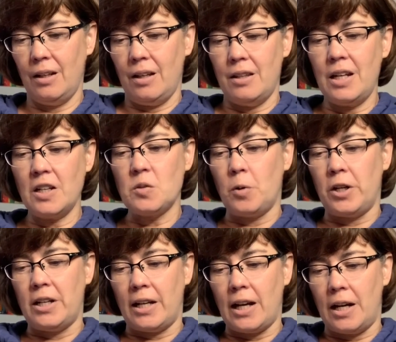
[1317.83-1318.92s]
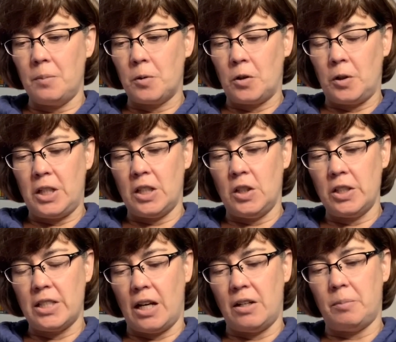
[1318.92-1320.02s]
The next morning, I got up early and looked
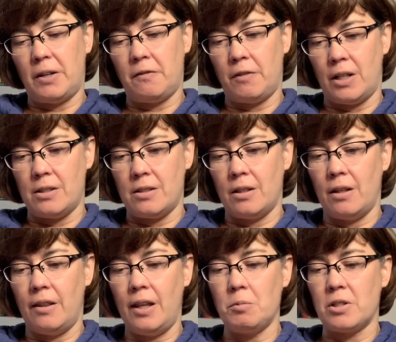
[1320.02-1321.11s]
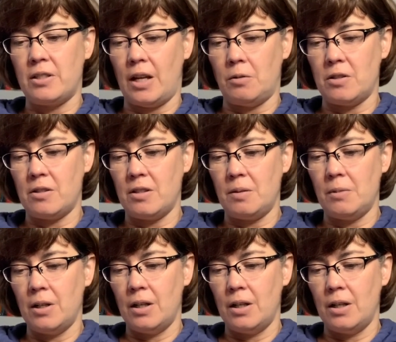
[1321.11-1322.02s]
down at my friends. They were sound asleep.